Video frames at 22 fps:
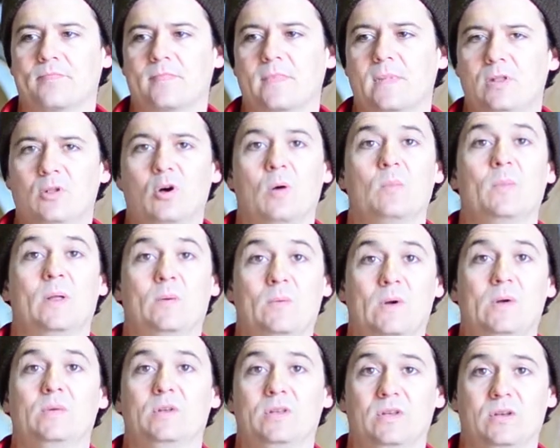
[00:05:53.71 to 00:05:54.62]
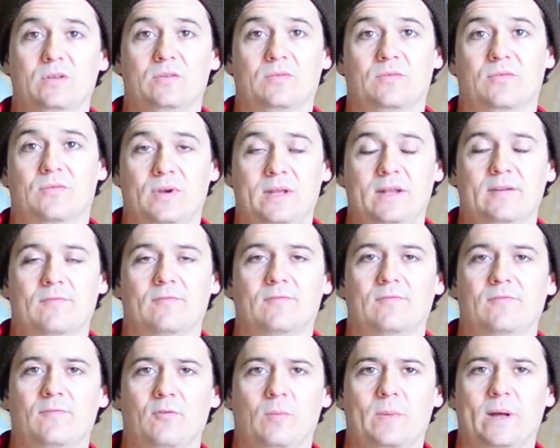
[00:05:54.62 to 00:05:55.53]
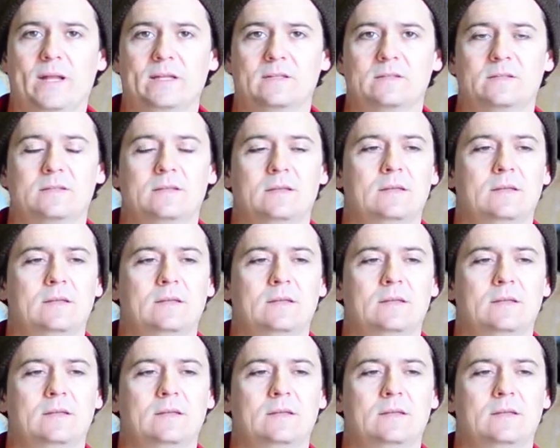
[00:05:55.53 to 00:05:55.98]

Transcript: normally we would do 3 different formats.